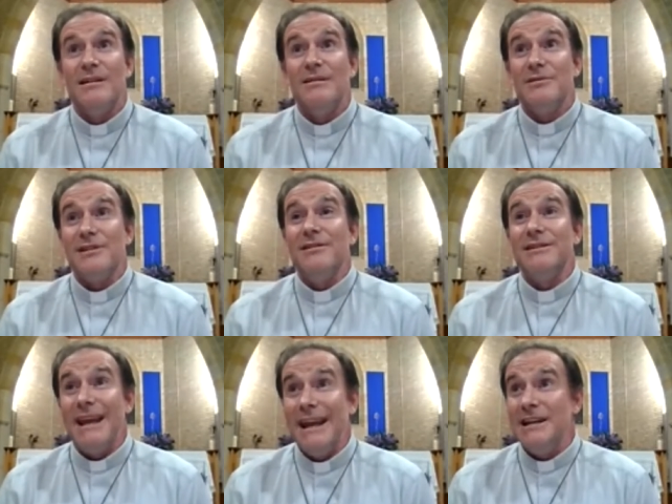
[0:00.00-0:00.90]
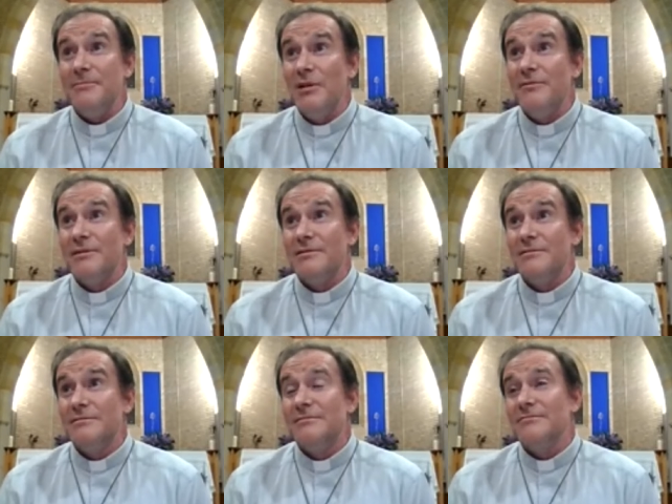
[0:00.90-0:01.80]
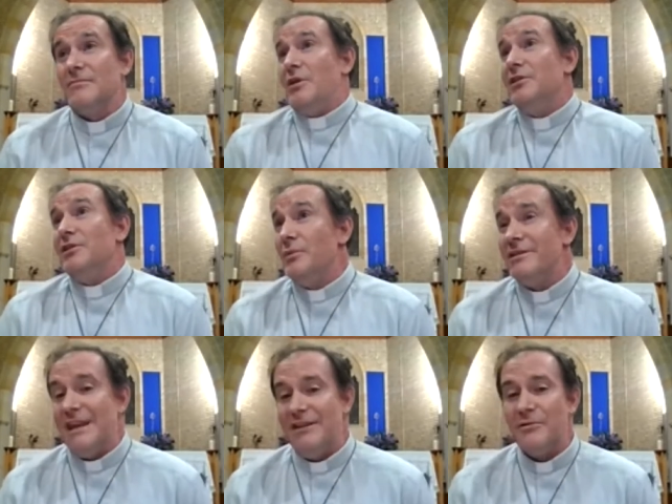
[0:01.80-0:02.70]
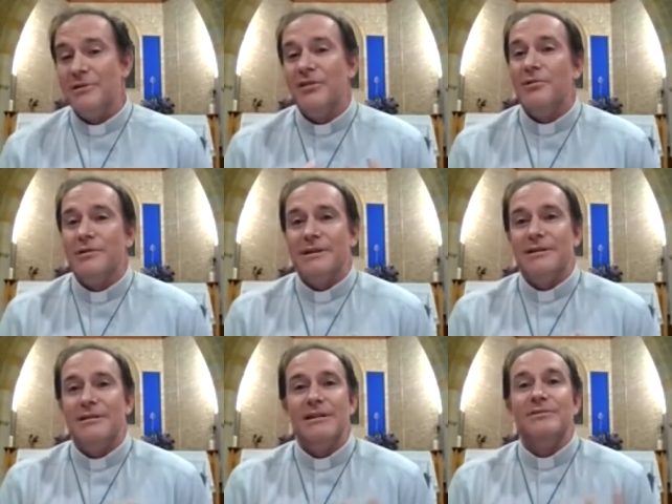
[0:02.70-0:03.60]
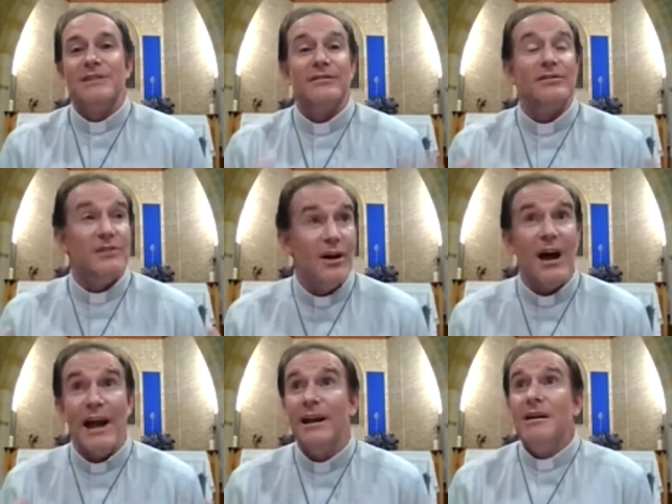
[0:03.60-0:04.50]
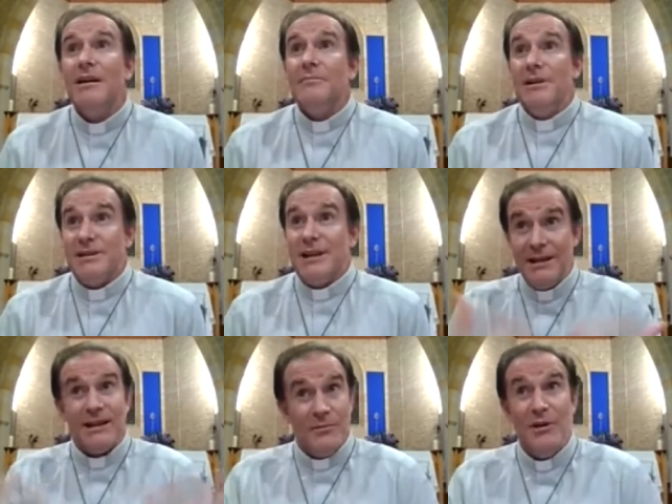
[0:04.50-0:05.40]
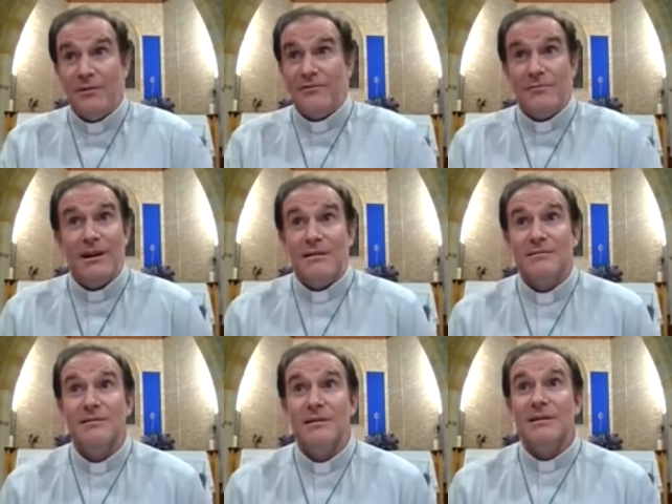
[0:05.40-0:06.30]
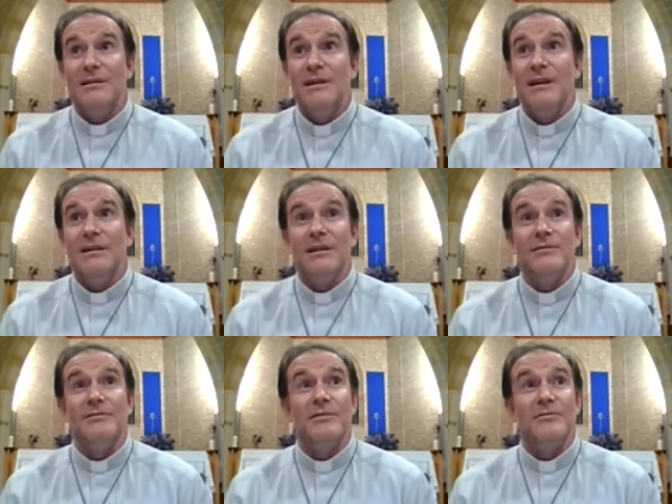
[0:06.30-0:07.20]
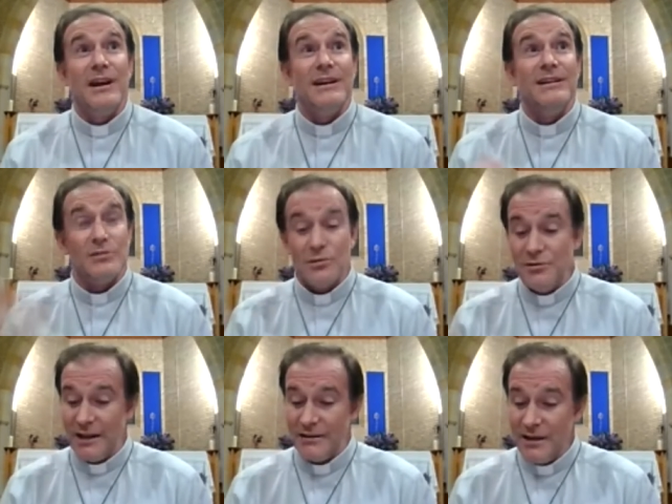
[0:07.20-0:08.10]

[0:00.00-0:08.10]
was going to hand him over. I don't know whether he really thought that he was going to die. He was handing him over for money and was ready to do that.